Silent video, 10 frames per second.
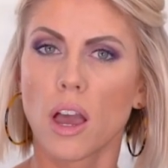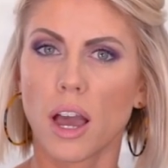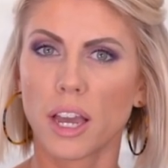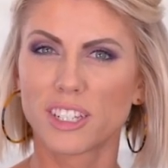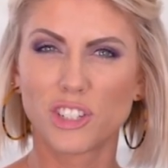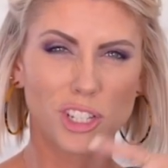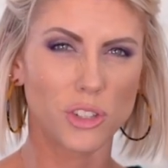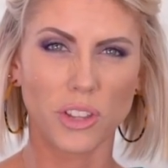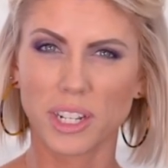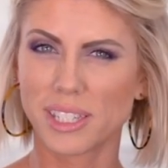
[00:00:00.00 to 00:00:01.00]
uh, just
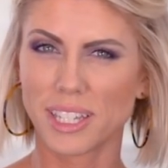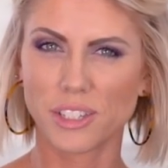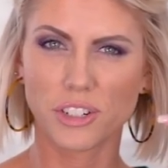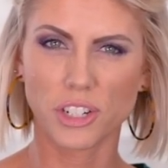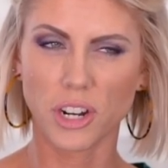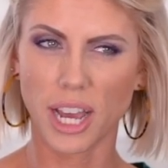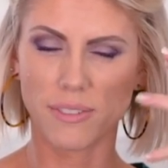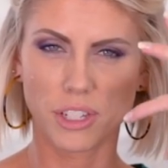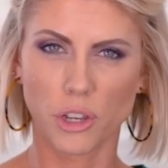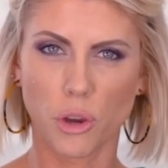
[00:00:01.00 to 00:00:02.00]
so that it's easier to not
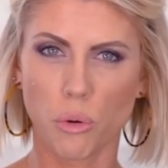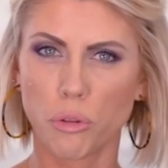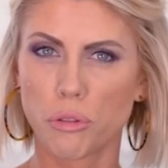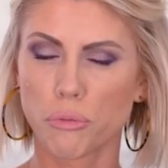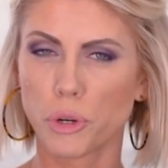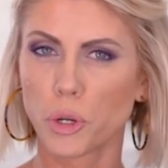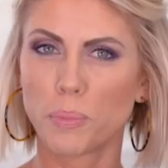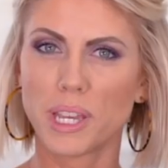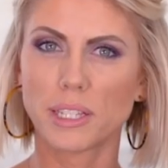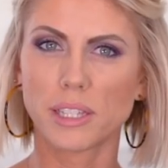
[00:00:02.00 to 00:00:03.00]
have to go through
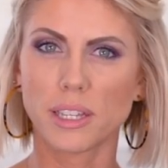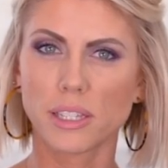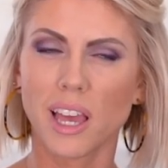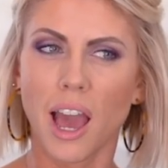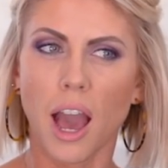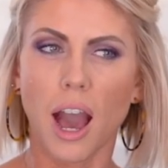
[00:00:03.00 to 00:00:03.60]
pieces.